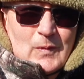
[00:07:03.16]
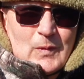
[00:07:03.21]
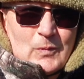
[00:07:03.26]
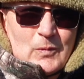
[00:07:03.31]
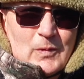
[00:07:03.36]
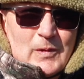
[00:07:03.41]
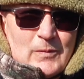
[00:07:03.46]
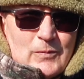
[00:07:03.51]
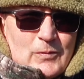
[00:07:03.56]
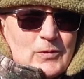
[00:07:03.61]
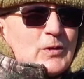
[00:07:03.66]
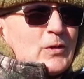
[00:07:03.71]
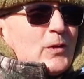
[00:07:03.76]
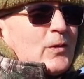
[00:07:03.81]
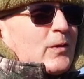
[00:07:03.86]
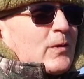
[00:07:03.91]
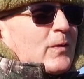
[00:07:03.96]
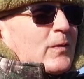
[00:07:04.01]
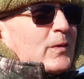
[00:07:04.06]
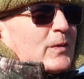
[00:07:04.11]
we
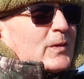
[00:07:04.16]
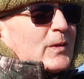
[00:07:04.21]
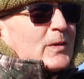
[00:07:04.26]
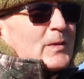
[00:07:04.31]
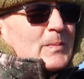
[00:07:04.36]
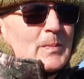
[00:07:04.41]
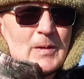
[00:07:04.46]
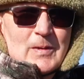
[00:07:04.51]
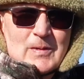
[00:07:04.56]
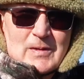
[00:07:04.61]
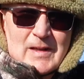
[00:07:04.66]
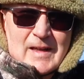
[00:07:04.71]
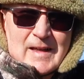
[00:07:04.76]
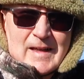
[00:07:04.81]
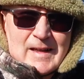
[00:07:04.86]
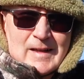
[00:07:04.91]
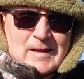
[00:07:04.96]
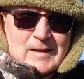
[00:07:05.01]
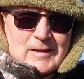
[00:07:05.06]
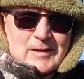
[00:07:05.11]
photographers, I suppose,
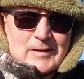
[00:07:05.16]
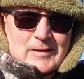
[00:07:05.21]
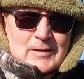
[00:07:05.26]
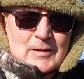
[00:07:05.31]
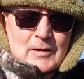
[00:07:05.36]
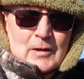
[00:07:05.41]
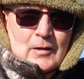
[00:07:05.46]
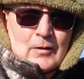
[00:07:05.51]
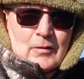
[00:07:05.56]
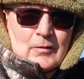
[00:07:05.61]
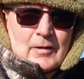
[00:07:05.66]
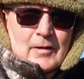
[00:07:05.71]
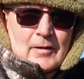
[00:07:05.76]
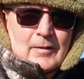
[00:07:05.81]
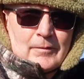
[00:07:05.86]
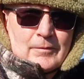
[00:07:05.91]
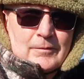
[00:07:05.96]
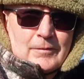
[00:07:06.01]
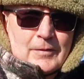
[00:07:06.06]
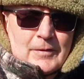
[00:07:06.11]
like to clock up
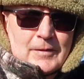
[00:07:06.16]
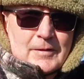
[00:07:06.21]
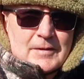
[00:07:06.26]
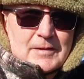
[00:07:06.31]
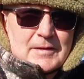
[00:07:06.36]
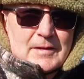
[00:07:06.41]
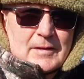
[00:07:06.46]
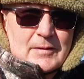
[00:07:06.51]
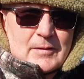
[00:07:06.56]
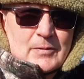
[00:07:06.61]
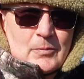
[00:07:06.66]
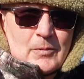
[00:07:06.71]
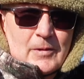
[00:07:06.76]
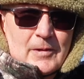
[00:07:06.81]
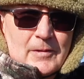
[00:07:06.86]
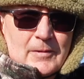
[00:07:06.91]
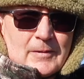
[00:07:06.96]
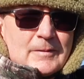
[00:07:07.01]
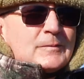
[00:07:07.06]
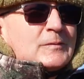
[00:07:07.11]
first as
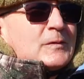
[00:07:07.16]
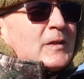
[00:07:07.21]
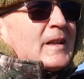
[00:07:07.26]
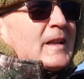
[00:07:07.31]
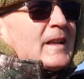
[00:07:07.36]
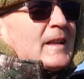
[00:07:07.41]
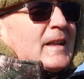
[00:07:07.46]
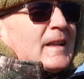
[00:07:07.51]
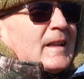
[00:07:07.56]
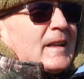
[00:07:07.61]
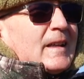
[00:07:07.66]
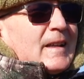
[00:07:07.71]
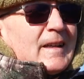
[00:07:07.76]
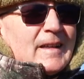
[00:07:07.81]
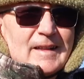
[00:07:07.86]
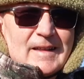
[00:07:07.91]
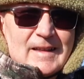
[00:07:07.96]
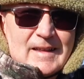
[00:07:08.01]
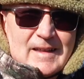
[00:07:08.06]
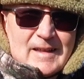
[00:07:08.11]
well.
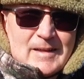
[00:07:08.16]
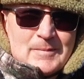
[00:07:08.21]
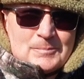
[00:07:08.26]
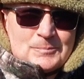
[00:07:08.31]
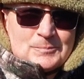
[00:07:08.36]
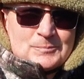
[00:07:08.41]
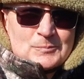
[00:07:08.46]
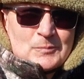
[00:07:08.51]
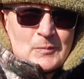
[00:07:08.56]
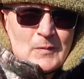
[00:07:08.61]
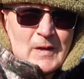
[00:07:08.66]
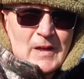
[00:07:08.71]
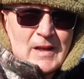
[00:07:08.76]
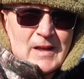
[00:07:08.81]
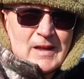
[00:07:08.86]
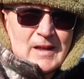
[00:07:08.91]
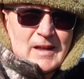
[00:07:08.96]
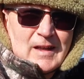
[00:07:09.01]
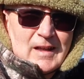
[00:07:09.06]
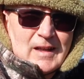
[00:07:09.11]
And
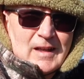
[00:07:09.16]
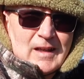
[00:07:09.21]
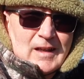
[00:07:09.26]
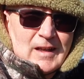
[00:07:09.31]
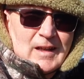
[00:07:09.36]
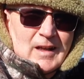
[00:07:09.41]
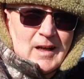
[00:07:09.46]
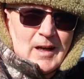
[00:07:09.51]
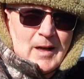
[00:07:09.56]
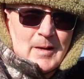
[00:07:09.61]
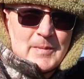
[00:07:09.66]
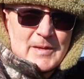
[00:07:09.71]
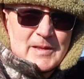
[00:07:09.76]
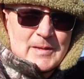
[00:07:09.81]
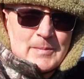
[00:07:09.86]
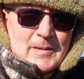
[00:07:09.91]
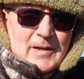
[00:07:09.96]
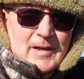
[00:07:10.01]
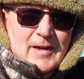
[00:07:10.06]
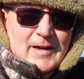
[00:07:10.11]
I must
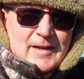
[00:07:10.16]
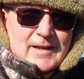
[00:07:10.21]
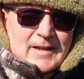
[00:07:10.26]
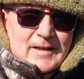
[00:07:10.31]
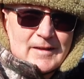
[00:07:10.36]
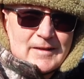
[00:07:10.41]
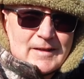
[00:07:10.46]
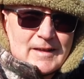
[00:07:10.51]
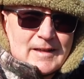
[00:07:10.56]
admit, I don't